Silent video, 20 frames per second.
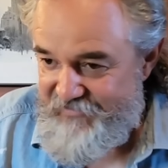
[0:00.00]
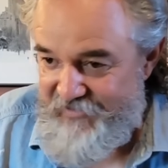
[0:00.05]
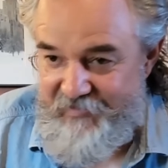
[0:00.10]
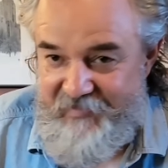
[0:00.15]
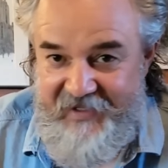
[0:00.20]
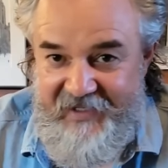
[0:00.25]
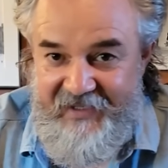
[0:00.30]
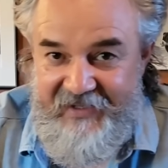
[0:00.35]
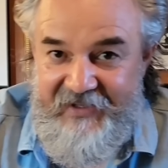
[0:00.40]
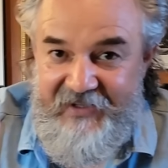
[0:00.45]
for
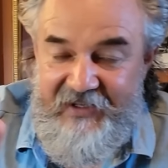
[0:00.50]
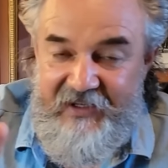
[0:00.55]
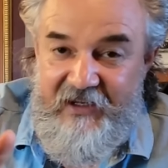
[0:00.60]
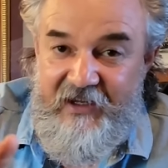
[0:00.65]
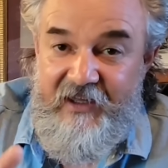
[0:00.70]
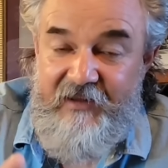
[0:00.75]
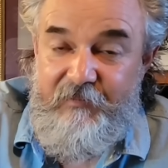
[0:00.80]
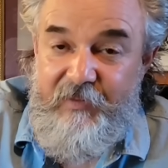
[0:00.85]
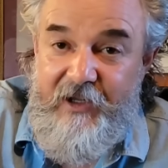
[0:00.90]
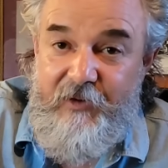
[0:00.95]
me.
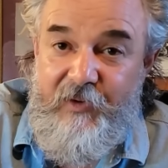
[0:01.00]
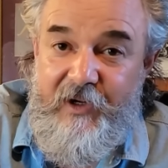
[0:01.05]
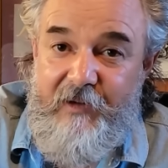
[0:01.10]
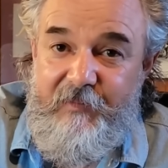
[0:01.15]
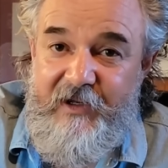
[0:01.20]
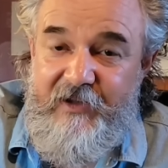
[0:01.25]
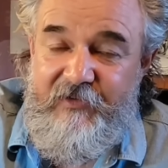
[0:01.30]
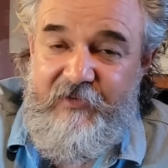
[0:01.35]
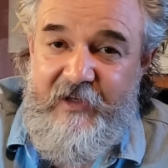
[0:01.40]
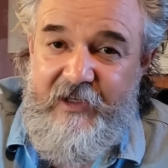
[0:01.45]
By the way,
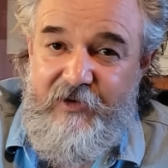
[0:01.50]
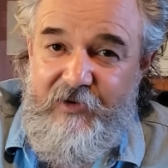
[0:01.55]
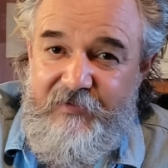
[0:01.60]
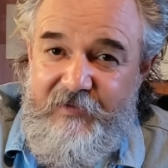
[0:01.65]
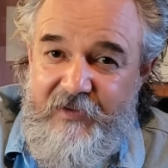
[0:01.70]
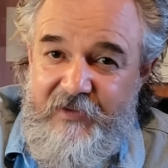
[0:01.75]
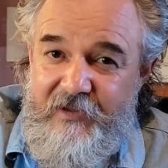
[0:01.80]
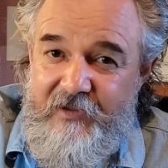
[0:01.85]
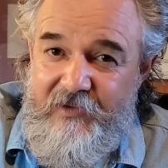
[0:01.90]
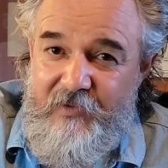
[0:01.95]
I'm not saying you have
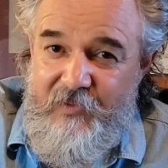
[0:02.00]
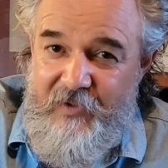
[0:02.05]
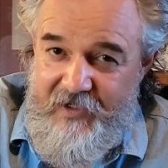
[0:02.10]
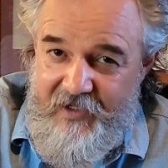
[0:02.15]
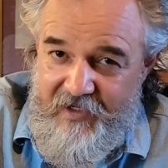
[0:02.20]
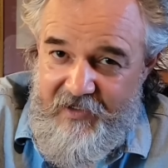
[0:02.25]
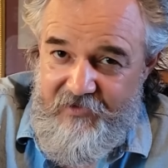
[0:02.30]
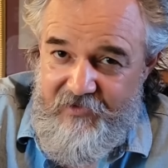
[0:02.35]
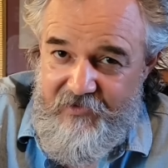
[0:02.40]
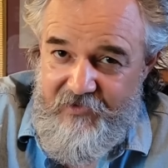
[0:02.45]
to think the way
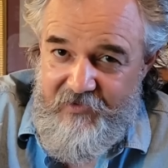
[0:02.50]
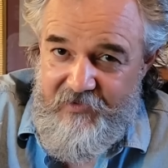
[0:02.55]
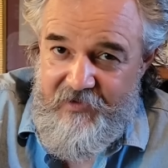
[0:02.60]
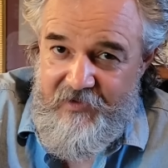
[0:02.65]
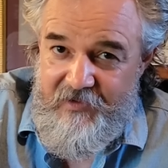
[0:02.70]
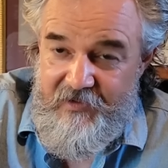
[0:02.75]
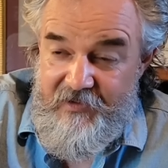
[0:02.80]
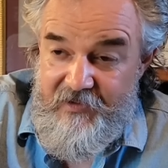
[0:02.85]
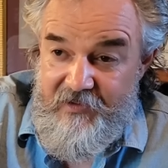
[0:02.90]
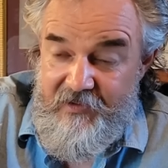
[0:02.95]
I do.
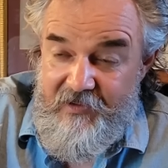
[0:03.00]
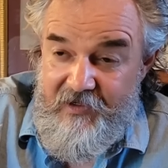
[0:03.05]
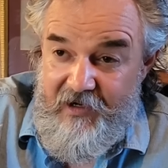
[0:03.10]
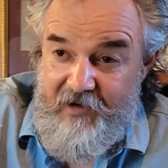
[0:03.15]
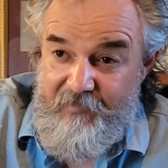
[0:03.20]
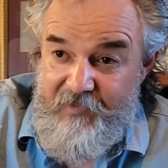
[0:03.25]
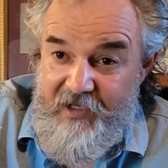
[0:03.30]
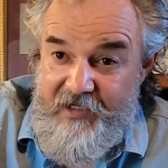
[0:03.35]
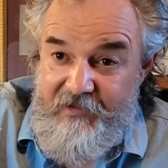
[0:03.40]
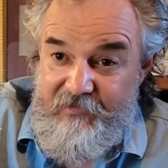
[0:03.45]

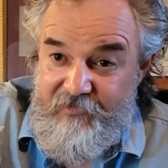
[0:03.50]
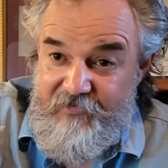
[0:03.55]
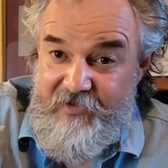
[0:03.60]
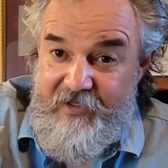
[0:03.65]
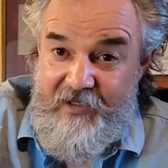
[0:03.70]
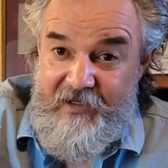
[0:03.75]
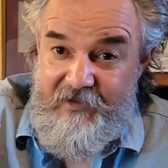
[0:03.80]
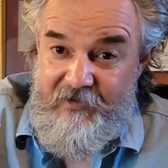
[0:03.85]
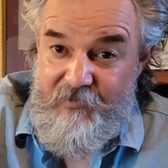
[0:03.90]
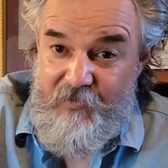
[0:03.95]
I'm not even
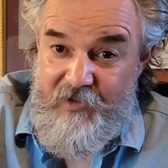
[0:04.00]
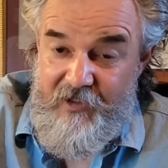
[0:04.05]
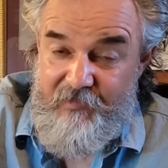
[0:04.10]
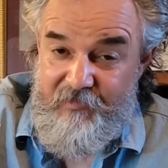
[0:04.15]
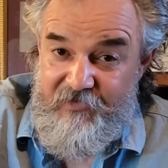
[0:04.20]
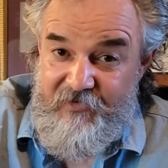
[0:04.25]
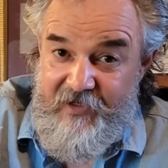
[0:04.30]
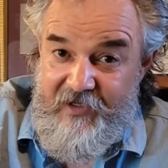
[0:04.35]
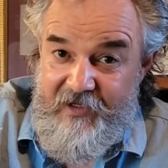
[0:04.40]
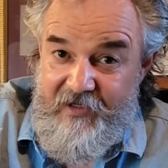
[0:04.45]
saying what
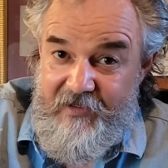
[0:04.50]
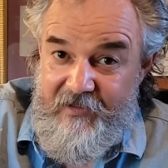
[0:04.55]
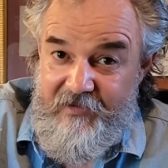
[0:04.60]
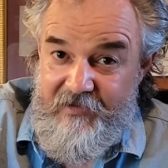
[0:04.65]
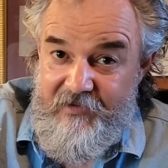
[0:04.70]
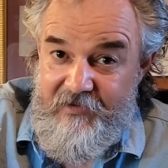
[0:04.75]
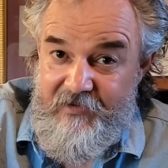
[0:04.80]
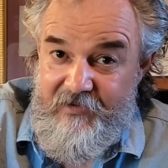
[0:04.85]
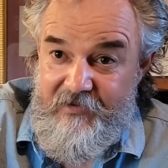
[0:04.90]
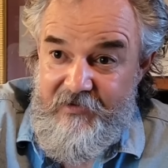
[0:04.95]
I'm
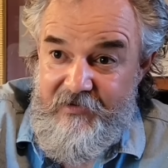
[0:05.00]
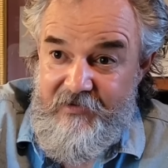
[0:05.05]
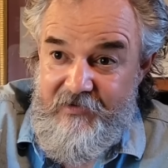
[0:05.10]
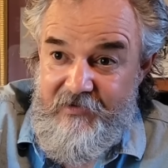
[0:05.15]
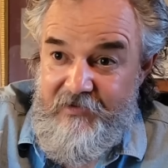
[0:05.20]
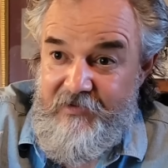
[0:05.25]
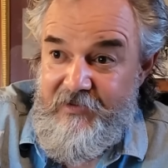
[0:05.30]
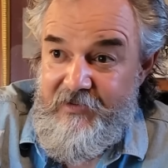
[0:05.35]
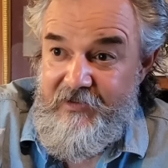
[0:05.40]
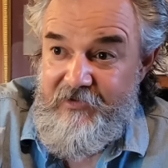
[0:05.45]
saying
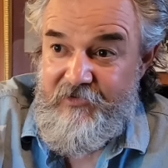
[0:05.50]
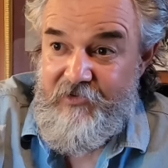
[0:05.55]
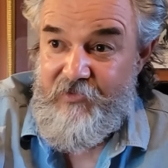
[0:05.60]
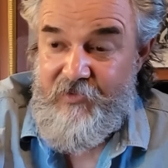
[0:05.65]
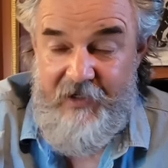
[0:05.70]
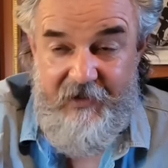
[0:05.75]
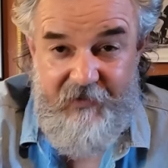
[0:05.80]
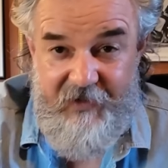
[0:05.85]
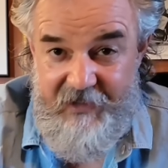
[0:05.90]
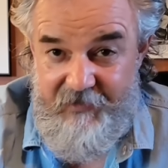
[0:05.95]
is the
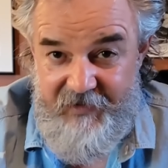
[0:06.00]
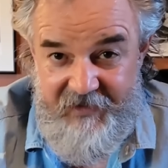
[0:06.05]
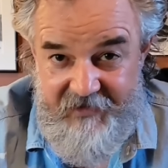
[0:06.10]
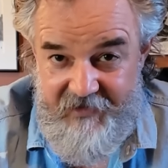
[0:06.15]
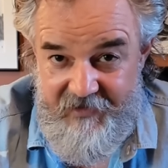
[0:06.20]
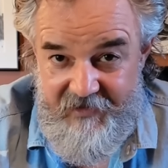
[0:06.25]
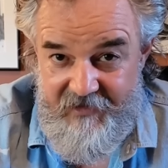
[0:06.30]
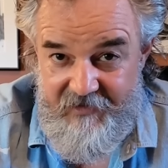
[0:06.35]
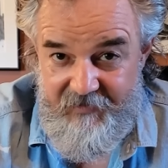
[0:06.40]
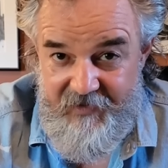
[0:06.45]
right way to be
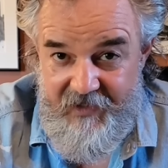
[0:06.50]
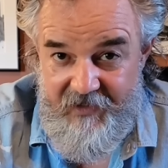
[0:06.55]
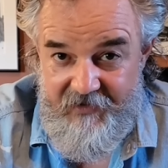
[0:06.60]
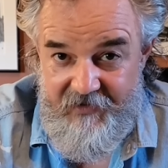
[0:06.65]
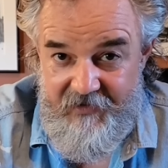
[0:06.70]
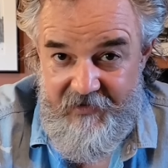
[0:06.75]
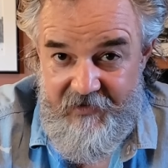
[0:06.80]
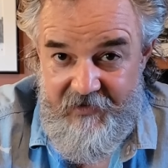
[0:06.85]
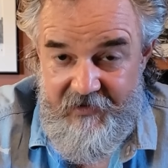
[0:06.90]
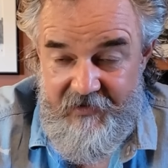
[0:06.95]
thinking about
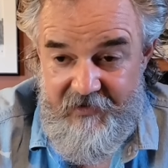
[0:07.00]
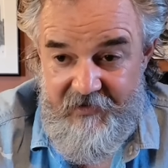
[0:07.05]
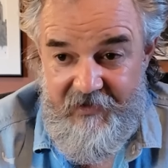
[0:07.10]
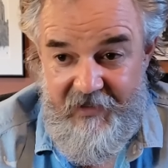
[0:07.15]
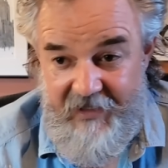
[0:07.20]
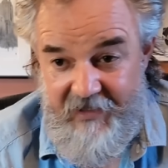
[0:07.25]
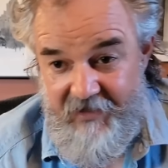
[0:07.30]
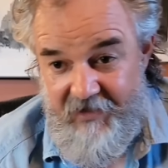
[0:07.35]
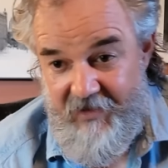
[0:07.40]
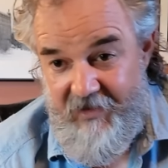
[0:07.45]
it.
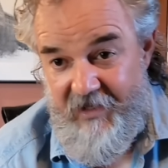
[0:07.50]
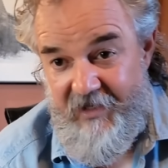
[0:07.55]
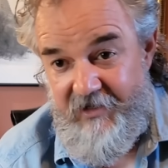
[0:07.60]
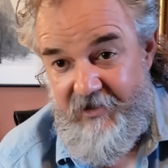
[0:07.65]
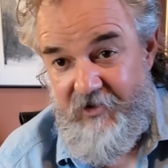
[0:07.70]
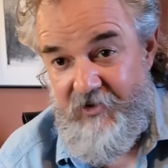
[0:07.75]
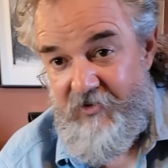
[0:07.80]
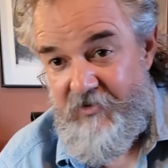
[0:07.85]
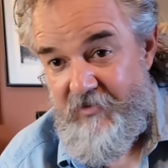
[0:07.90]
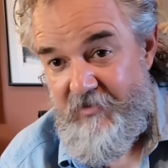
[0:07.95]
And a lot
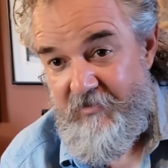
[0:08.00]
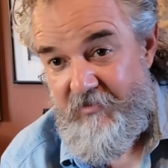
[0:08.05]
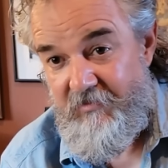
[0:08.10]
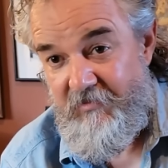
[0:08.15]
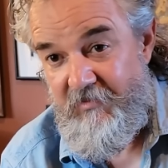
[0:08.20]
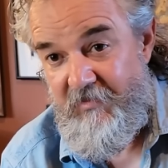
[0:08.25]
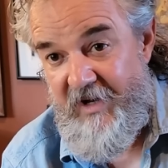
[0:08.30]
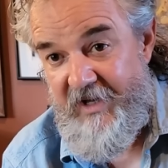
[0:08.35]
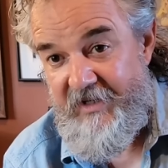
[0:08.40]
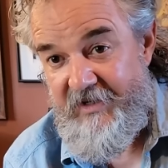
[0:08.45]
of you
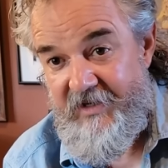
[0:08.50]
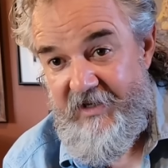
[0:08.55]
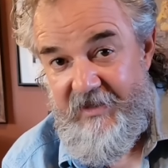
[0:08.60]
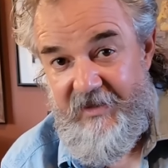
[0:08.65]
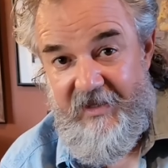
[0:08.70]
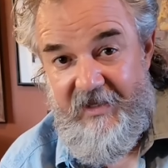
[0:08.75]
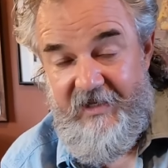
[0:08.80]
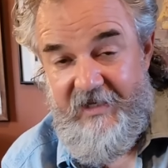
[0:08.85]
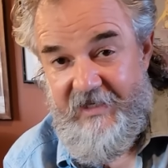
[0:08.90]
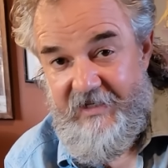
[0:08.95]
might not
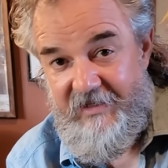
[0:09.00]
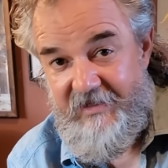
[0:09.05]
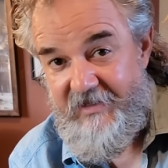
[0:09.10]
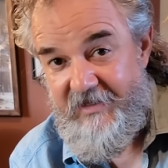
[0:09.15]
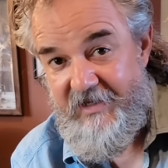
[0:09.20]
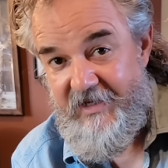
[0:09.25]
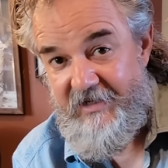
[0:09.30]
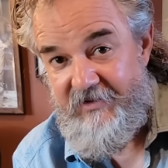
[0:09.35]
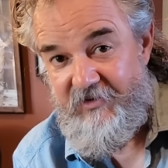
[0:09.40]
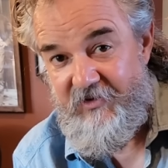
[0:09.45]
like
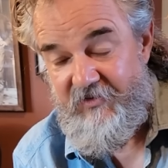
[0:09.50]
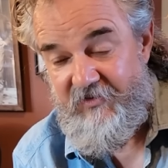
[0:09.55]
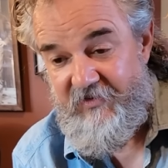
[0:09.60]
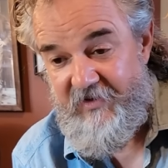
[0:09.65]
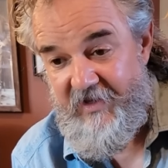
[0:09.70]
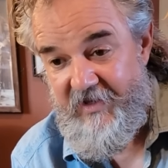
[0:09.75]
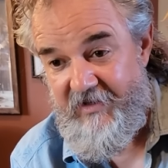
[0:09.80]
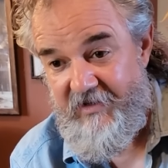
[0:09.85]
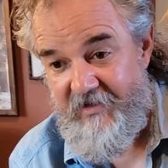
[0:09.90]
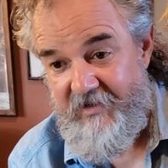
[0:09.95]
anything I just
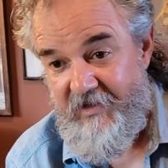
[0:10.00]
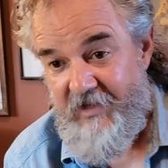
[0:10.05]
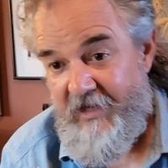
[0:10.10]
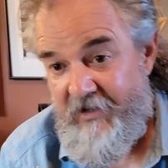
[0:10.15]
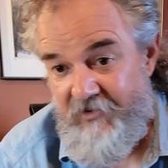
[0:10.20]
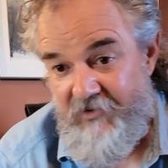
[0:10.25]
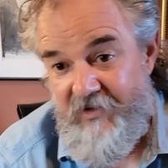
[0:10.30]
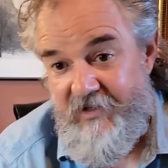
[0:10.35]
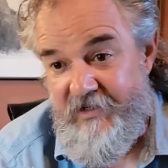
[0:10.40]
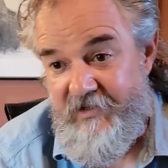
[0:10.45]
said.
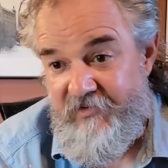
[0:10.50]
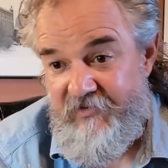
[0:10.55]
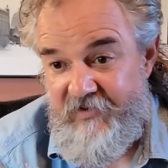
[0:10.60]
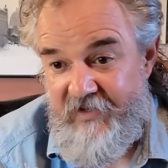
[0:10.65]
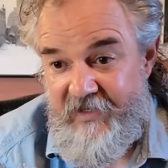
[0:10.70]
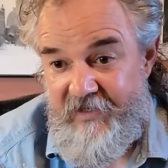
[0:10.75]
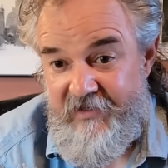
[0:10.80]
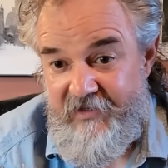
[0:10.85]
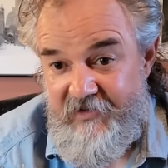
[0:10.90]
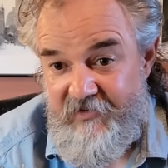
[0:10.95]
And all I could
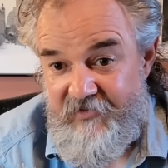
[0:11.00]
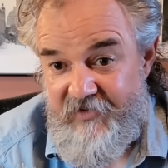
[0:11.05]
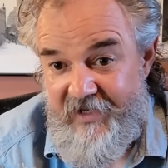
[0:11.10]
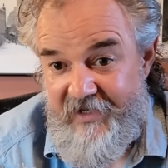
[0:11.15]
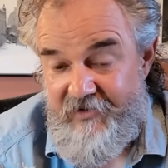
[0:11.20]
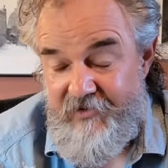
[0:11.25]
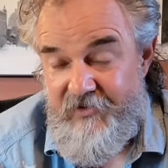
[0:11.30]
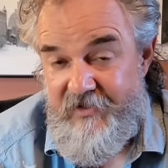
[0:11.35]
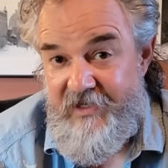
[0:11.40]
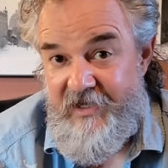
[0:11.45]
say is,
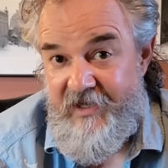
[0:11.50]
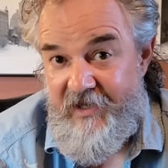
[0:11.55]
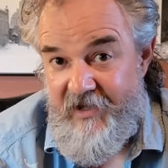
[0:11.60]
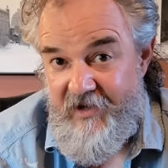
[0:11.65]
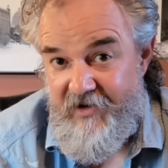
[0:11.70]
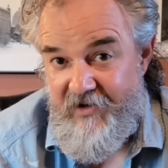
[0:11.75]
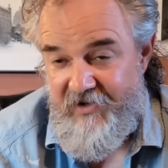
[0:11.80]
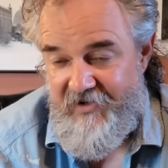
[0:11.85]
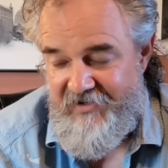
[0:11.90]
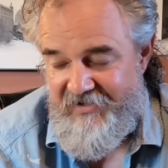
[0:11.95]
I don't
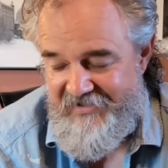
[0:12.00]
care.